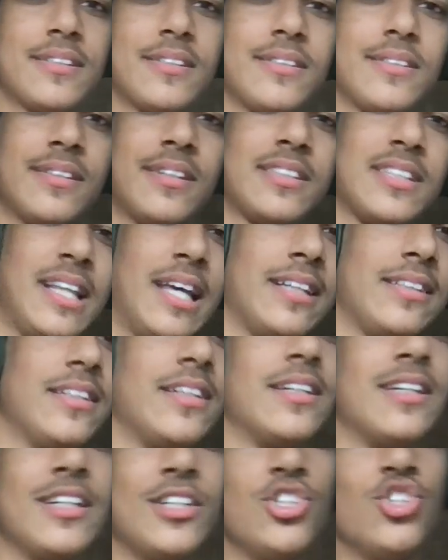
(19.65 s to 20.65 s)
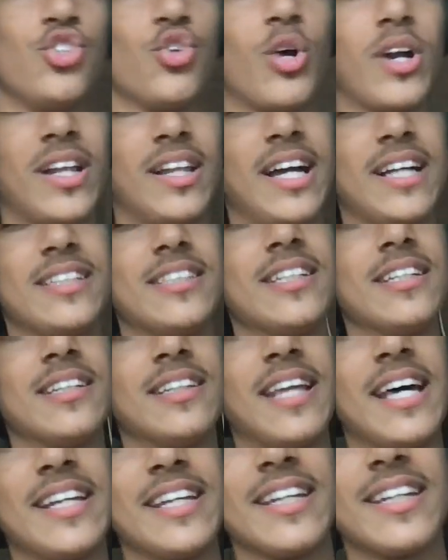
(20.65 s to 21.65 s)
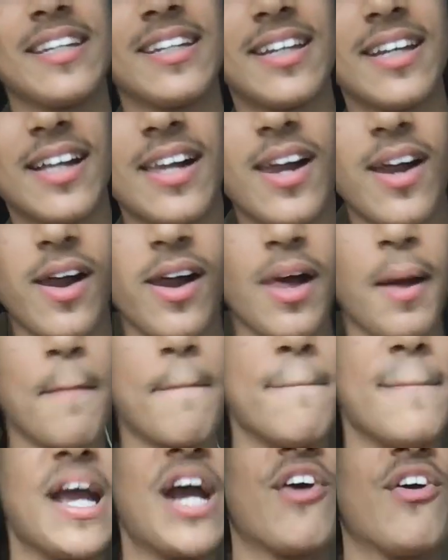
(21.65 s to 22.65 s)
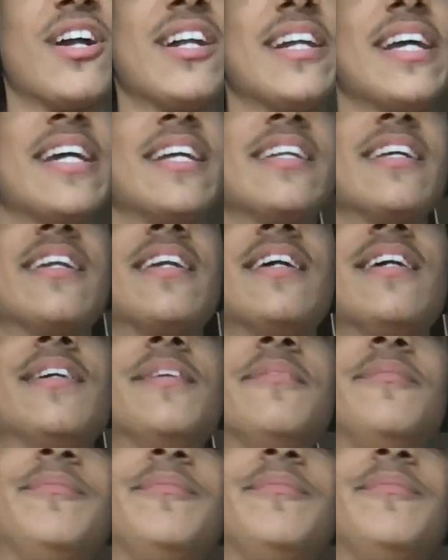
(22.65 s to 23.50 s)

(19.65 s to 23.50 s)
Because I like to enjoy it. I like to let it marinate, you know.